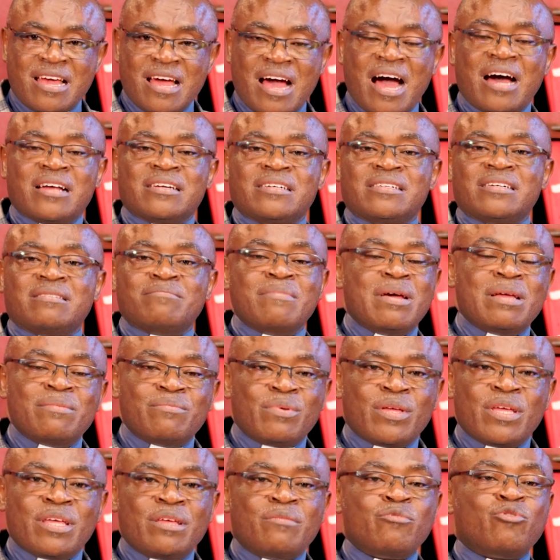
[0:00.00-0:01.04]
And
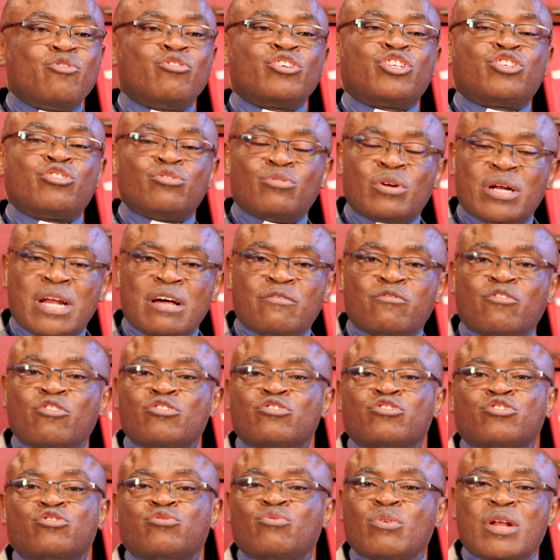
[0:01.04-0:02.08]
maybe your children have
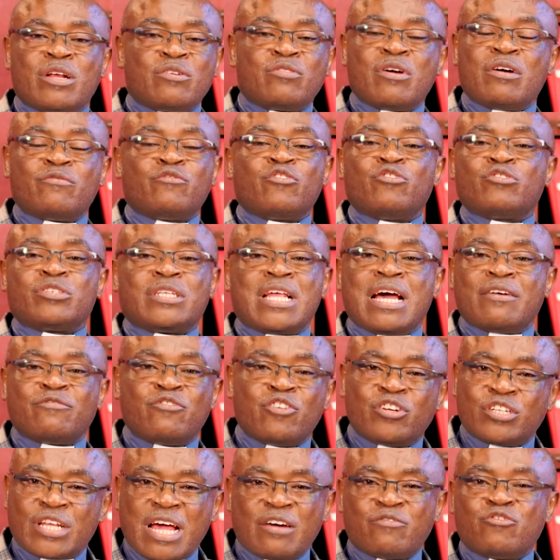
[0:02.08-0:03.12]
gone to school and they
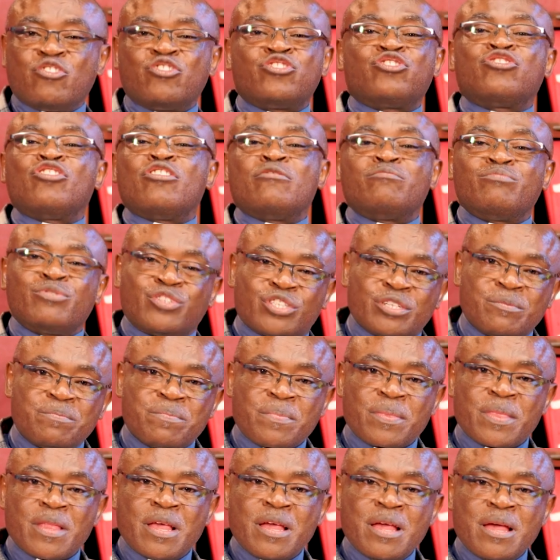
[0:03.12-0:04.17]
have no jobs.
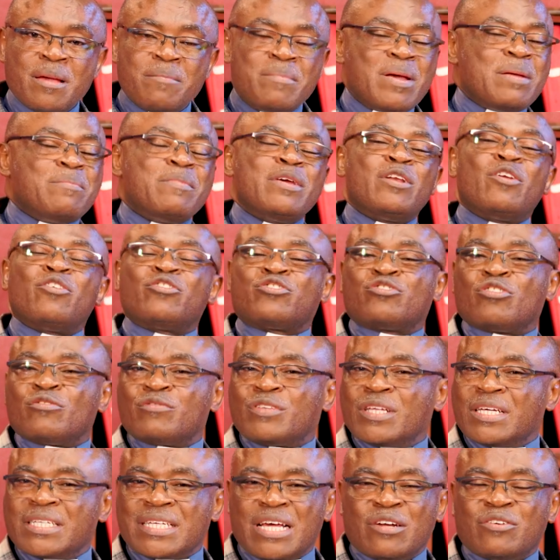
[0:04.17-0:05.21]
Maybe lots of
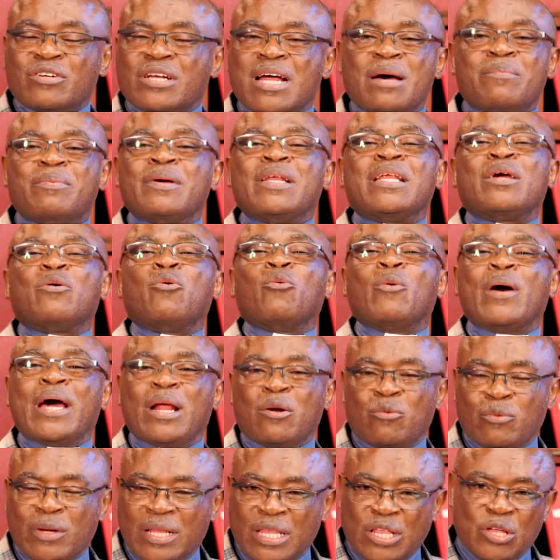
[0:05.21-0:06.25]
things are not happening
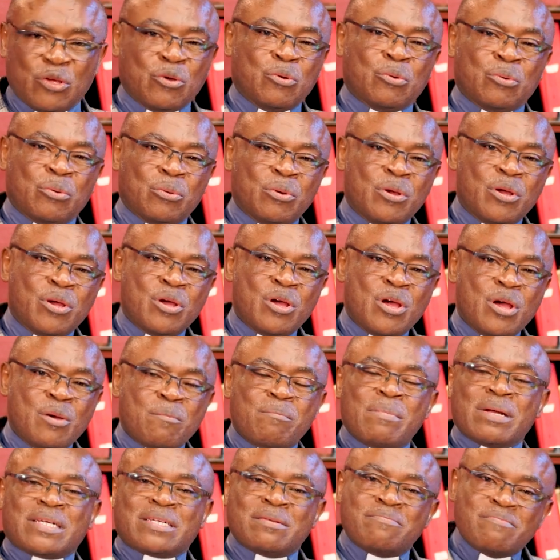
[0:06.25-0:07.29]
well with you.
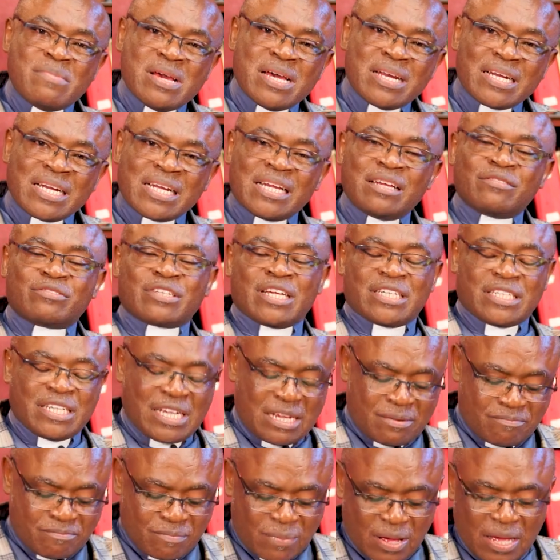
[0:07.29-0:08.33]
But Mary gives us
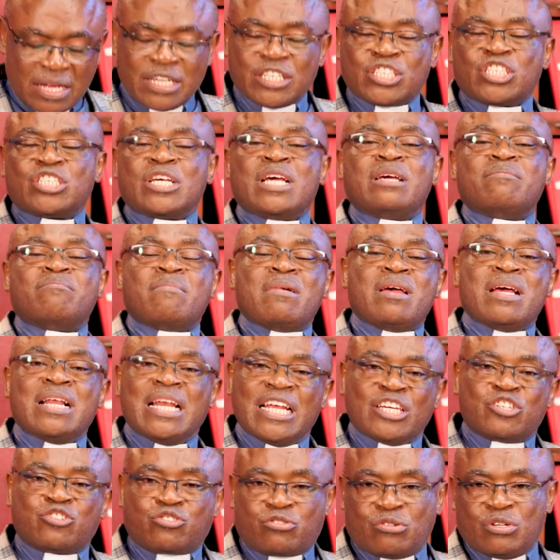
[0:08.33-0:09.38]
a
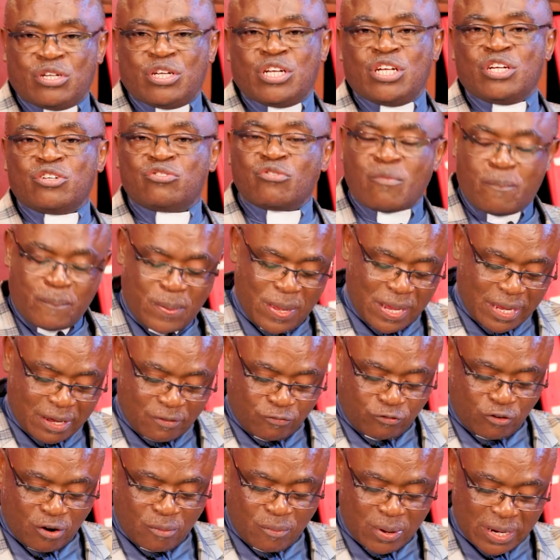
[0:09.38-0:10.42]
lesson to pick
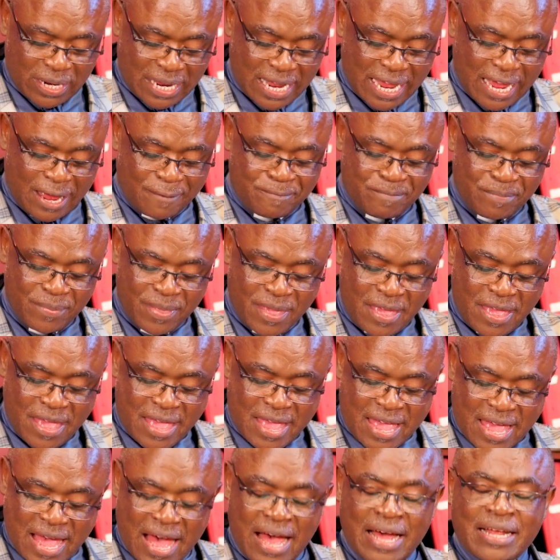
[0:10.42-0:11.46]
from here.
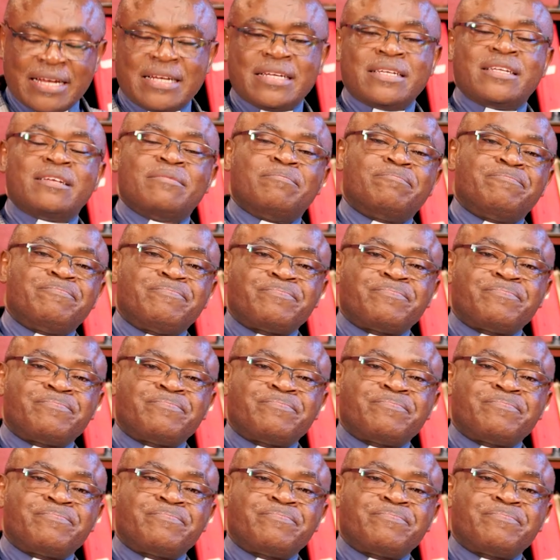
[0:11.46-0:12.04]
And